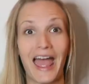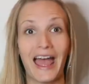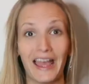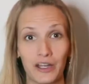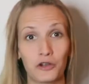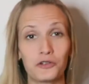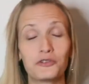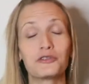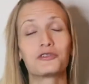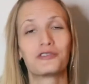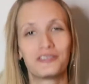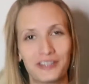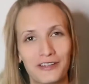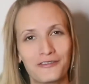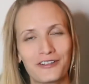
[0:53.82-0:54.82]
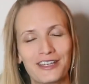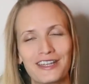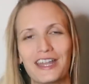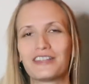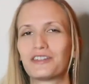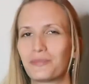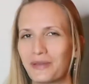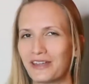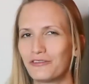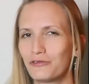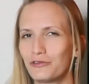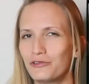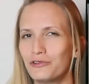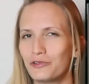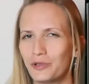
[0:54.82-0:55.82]
I hold a certificate as a pet
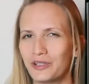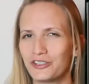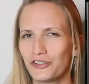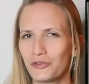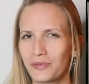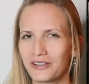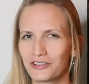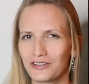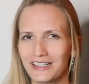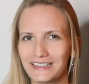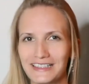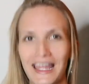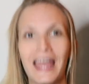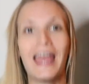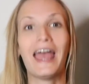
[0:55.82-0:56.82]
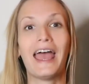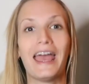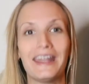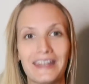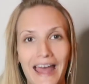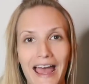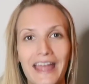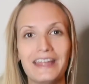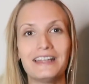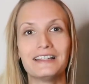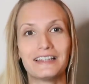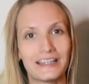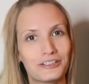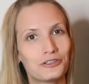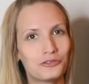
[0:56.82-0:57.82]
food nutrition specialist, and I
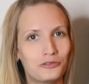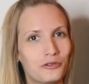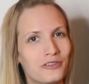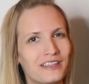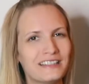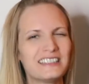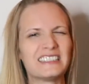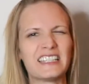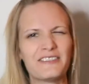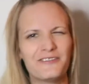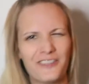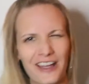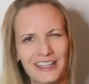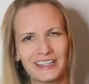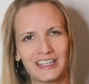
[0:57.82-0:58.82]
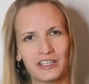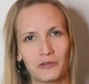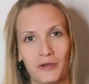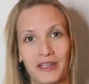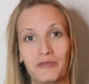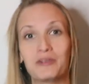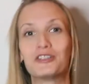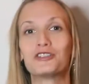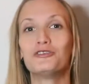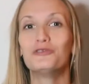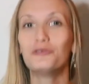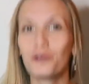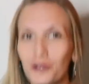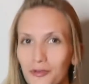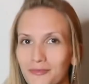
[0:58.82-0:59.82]
like to do things the Viking way, which
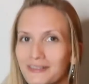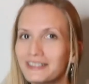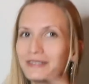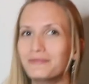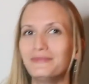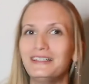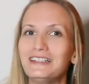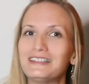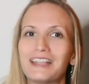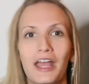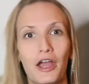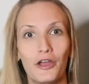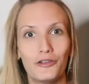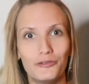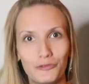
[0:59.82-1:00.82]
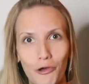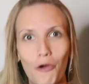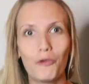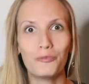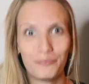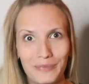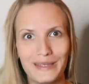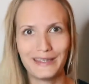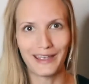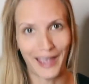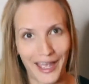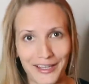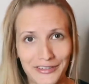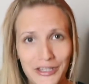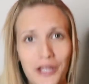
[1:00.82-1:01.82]
normally means no
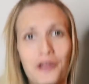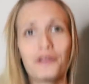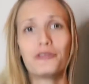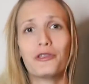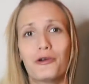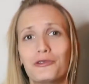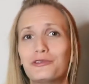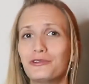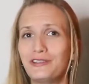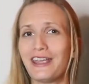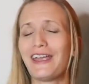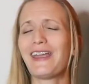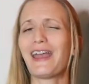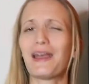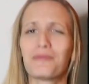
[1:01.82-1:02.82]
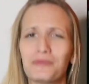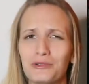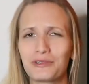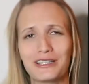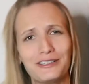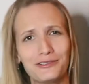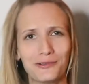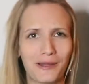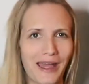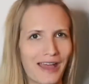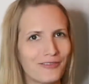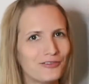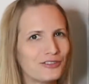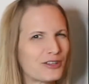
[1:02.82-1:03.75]
BS. Though today I'm looking to have